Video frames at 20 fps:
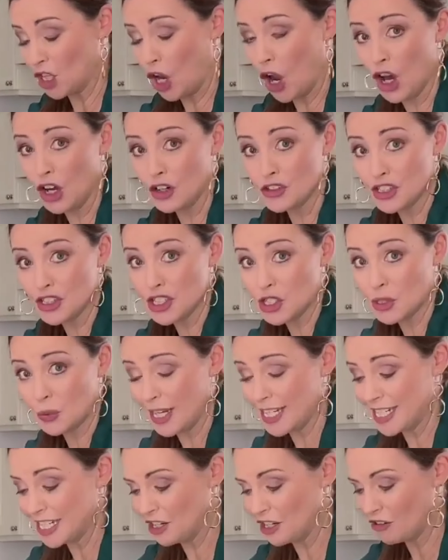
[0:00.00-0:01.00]
120
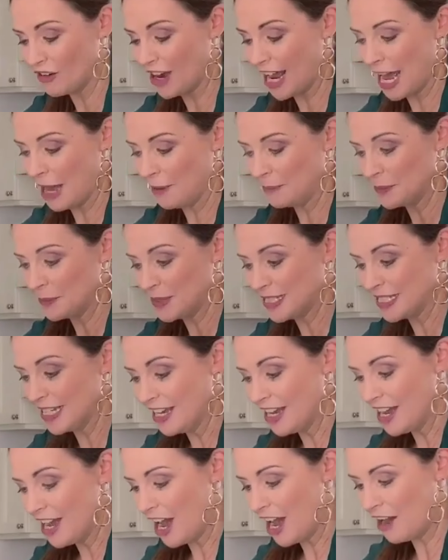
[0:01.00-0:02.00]
grams
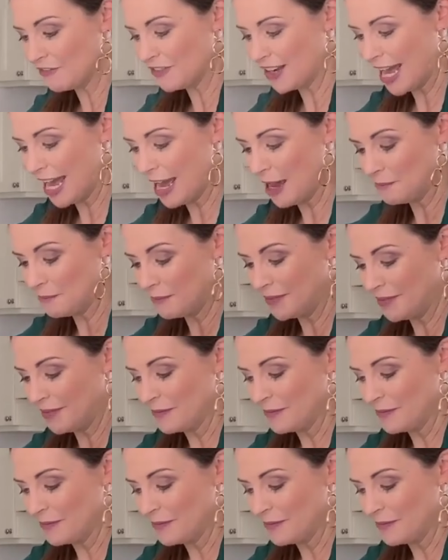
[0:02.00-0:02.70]
of lamb,